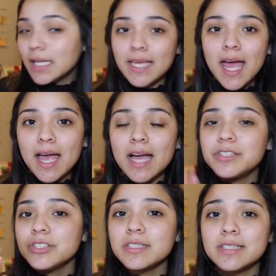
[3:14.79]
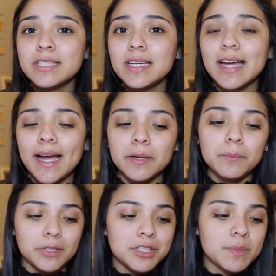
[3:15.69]
Yeah, as you can see, it kind
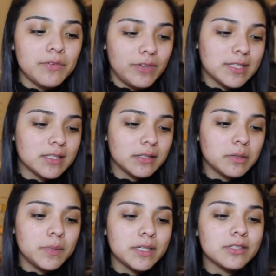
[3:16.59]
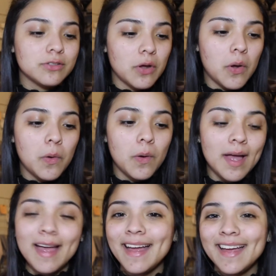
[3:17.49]
of blurs my face a little bit. So
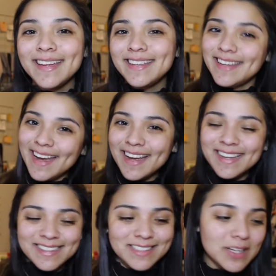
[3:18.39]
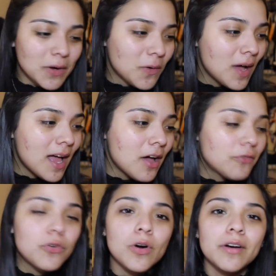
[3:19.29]
yeah, so
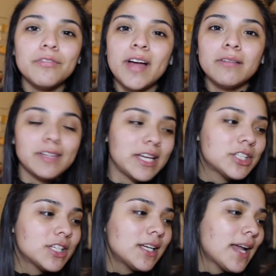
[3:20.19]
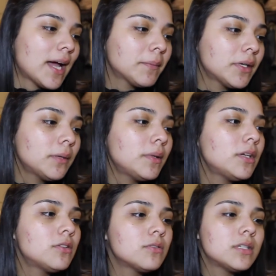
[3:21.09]
for foundation, I'm going to be
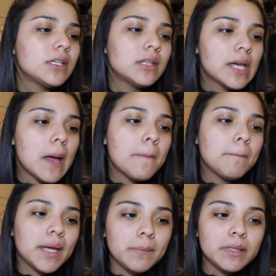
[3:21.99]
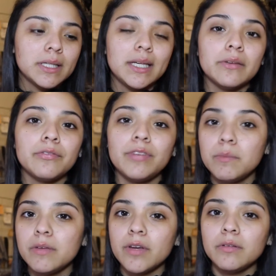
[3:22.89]
using the Maybelline Fit
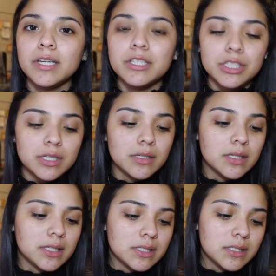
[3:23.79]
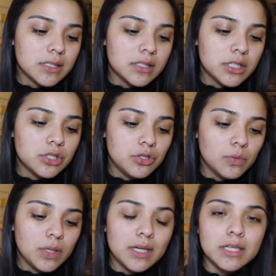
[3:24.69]
Me foundation. This is the
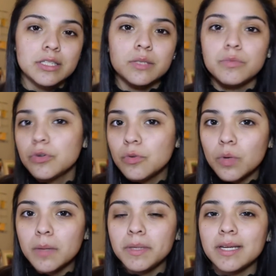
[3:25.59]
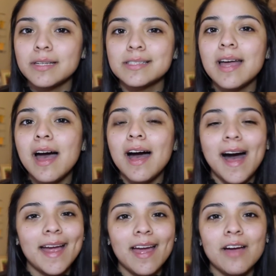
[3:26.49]
dewy and smooth one because
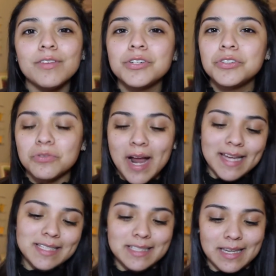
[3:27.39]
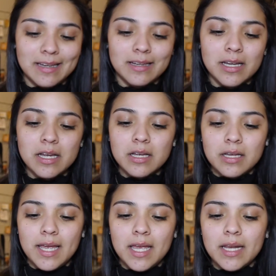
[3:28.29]
I have dry skin.
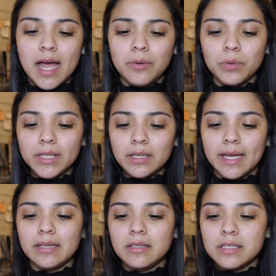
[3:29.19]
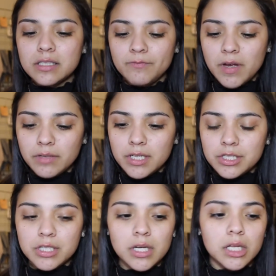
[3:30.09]
And I really like this
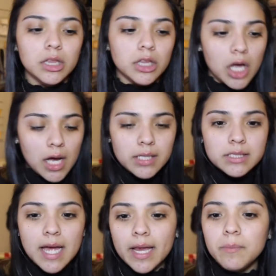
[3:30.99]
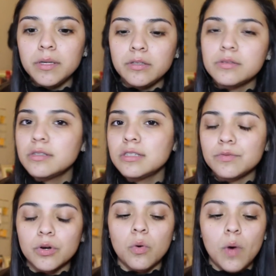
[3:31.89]
foundation a lot. I have been using this
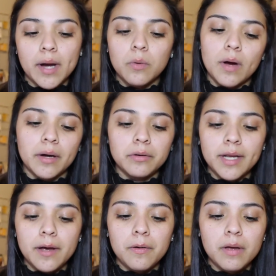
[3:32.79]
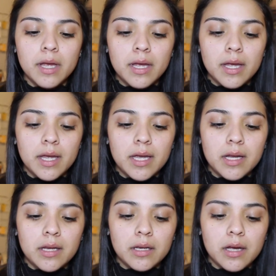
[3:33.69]
for quite a while now.
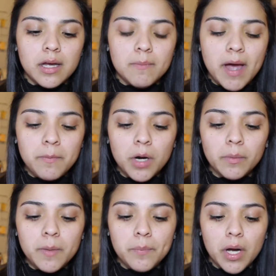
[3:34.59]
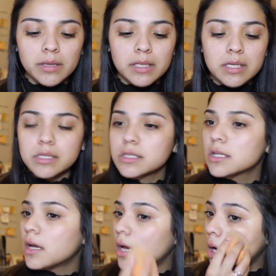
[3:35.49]
And I probably bought
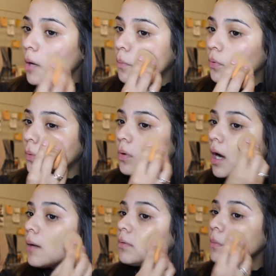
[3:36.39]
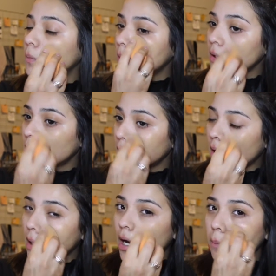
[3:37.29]
this probably
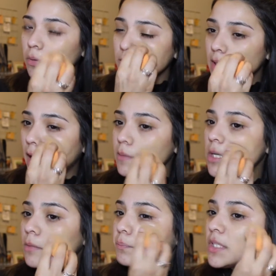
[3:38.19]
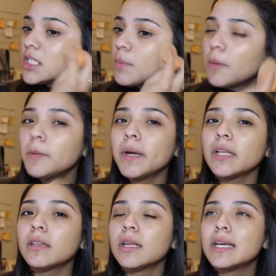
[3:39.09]
a couple times now. This is probably
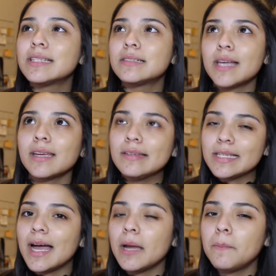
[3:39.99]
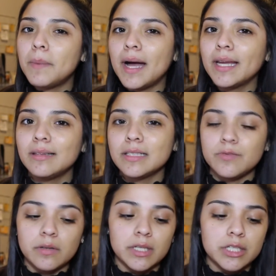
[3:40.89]
my second time buying this
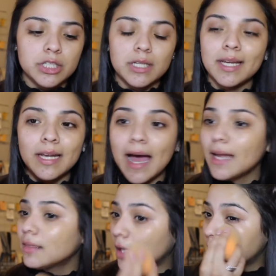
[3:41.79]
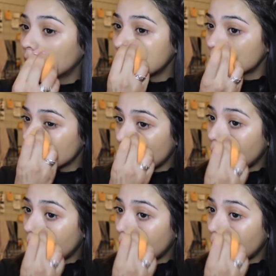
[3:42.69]
foundation and I love it.